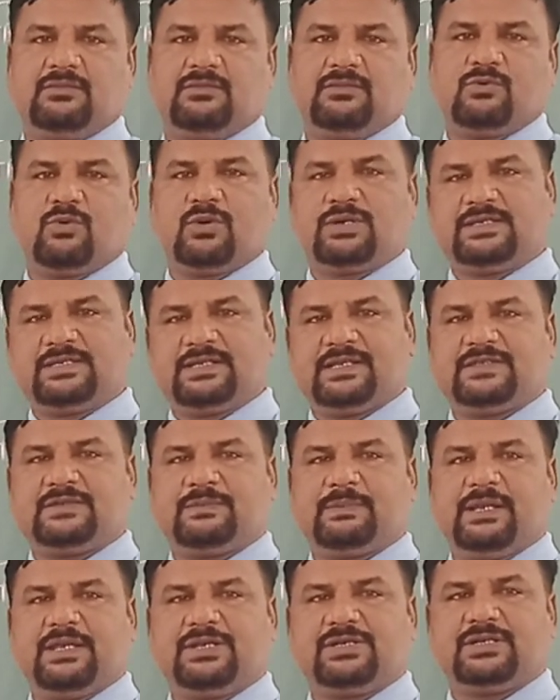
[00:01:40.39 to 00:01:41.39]
What is
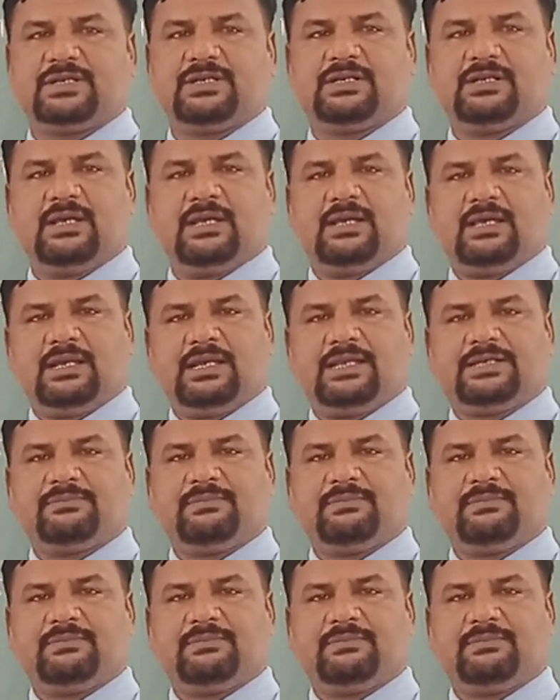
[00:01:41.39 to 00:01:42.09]
respiration? Let